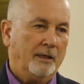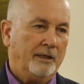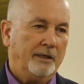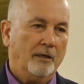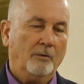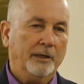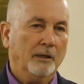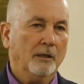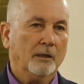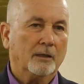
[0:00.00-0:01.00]
You know, we
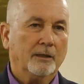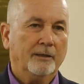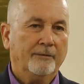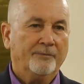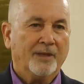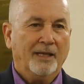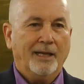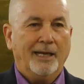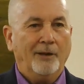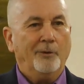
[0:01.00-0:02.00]
look
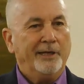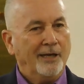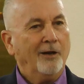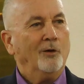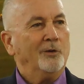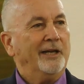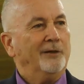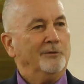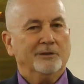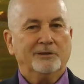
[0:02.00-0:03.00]
and we know that
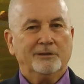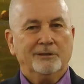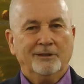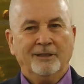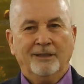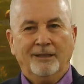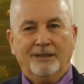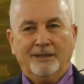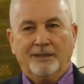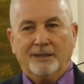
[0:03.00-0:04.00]
it was
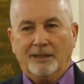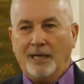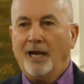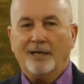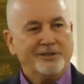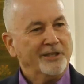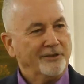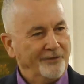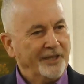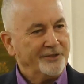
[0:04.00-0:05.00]
God's
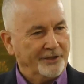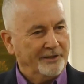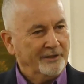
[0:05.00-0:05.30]
intervention.